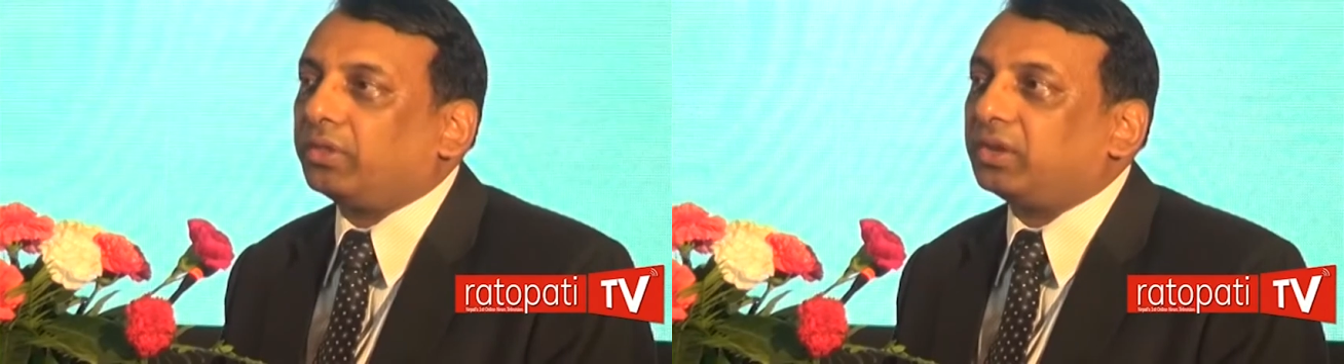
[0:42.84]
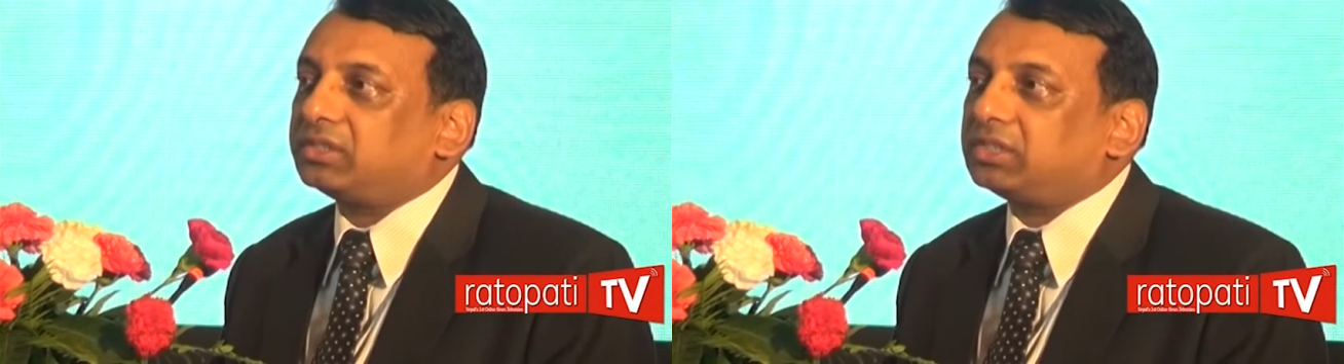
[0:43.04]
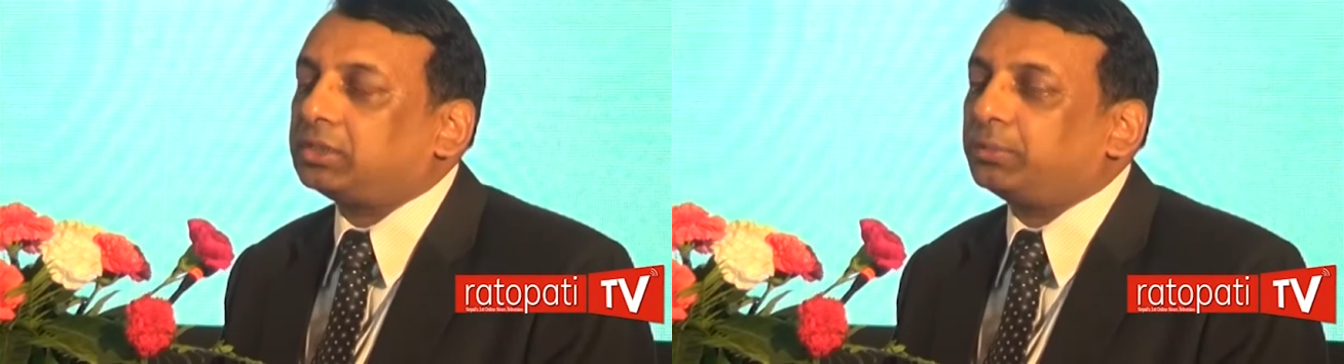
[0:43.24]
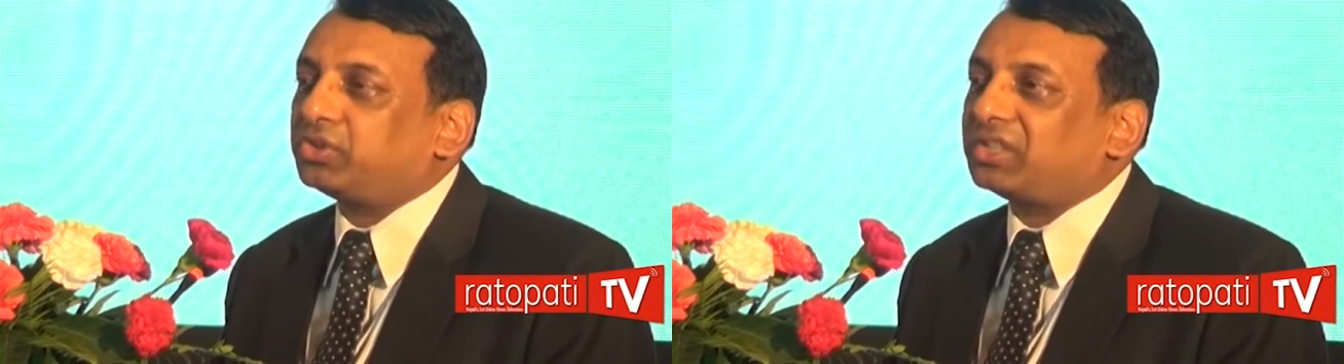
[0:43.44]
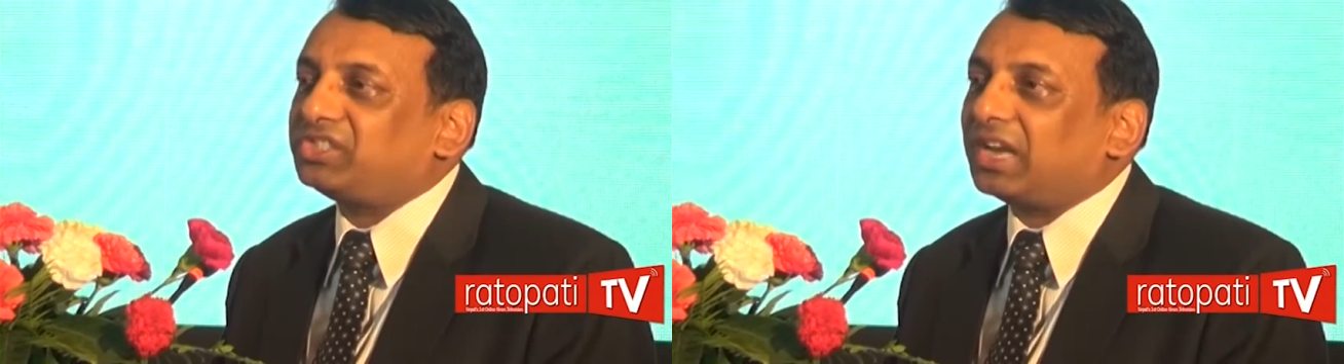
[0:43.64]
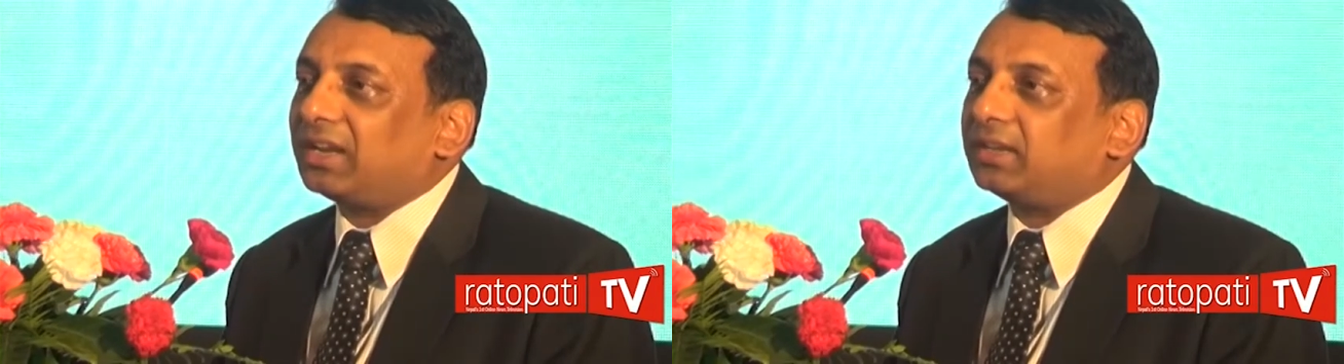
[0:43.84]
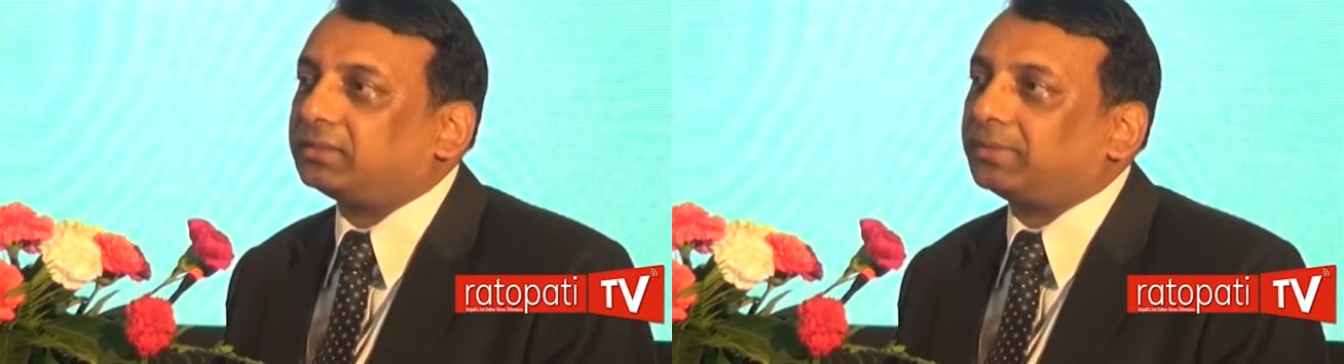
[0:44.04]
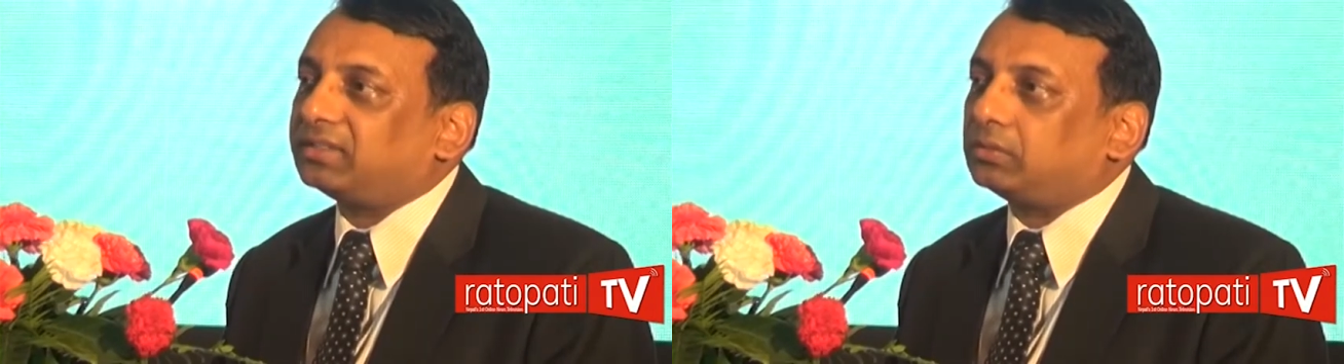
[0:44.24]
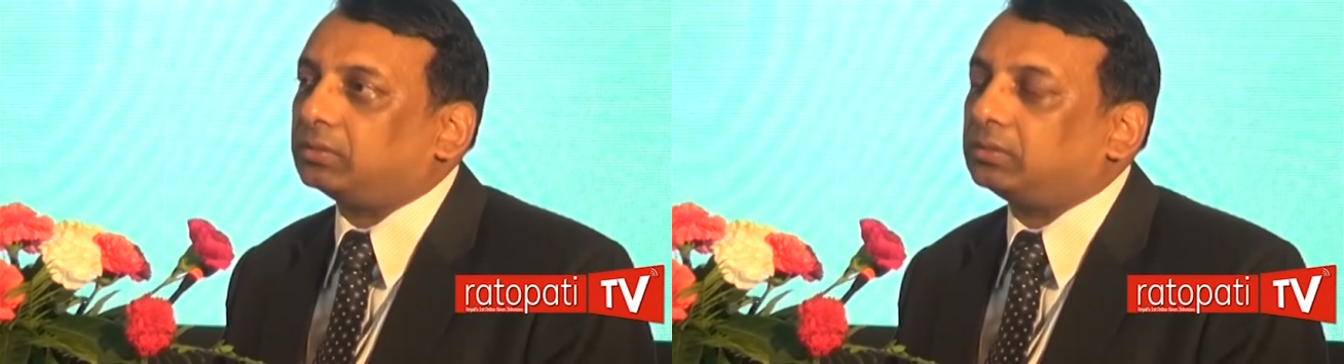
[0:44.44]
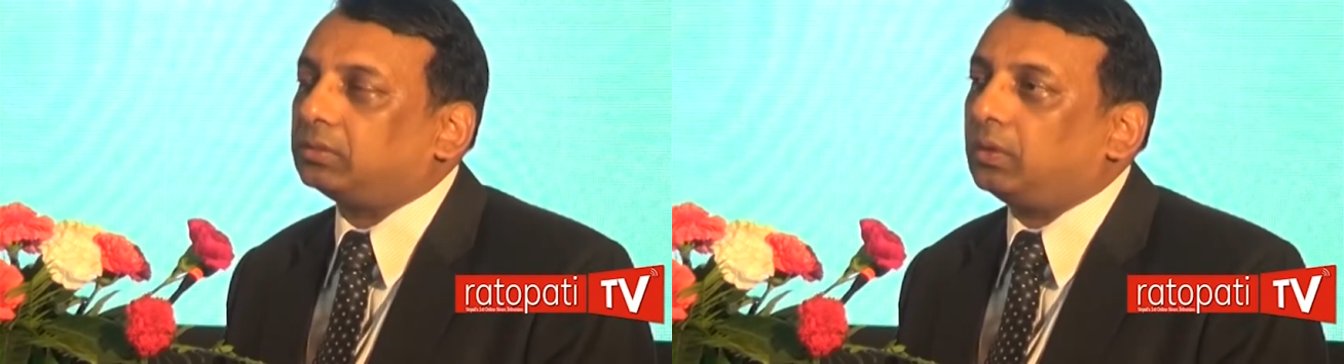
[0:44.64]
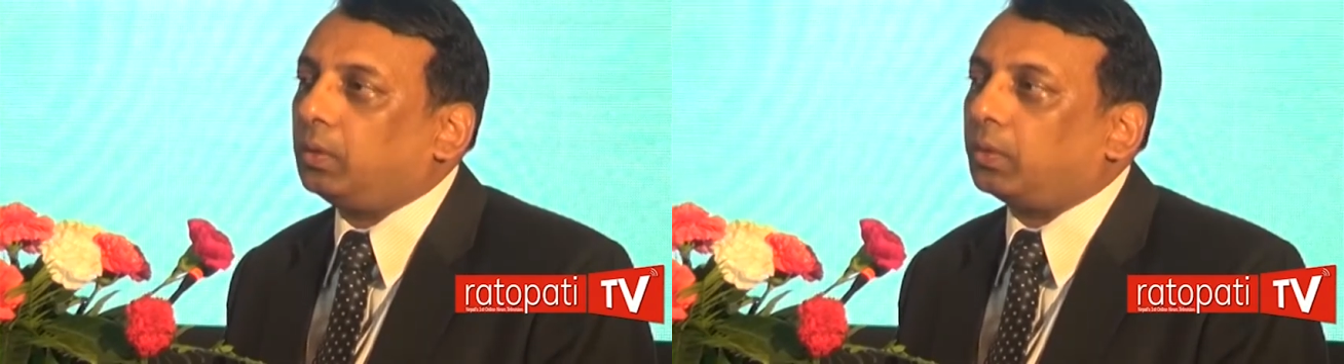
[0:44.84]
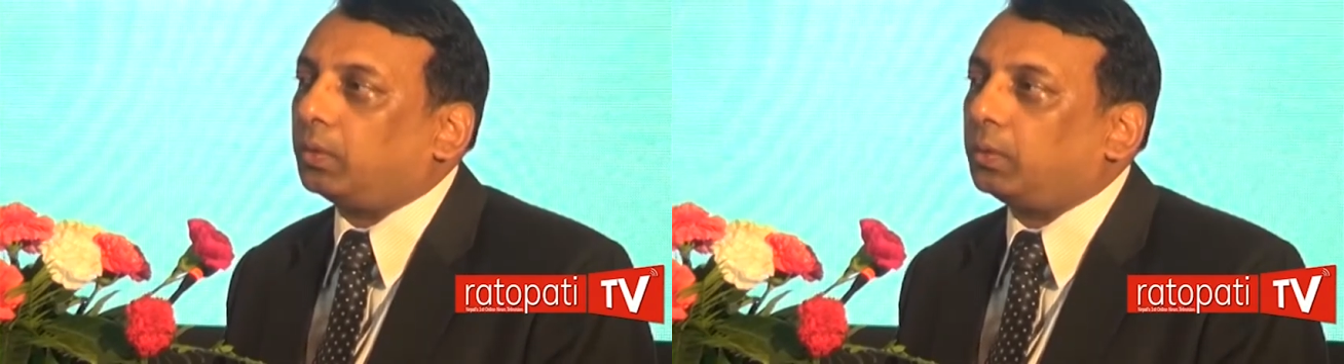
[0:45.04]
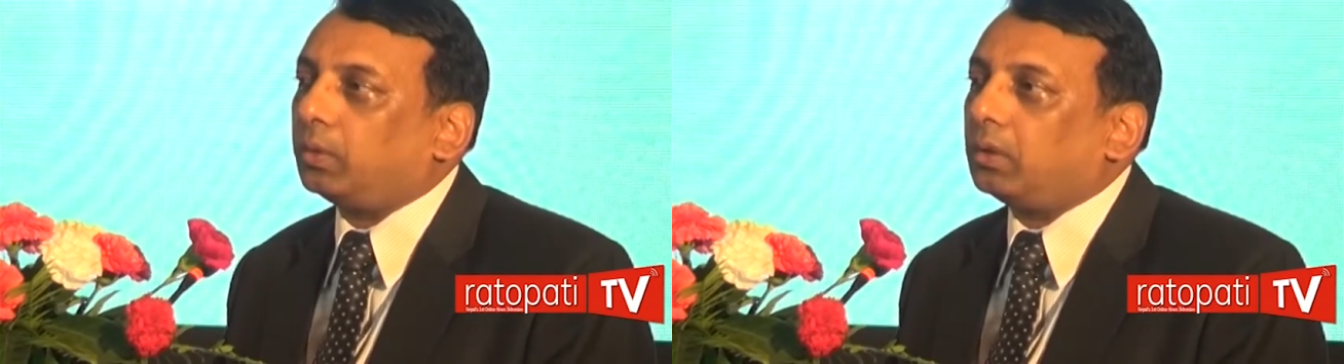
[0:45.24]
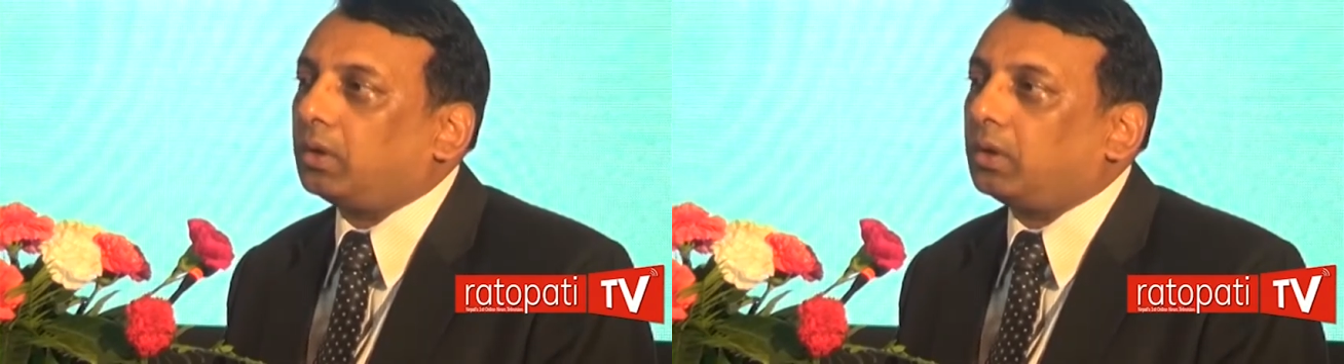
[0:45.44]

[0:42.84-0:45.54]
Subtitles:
The distribution channel is very low.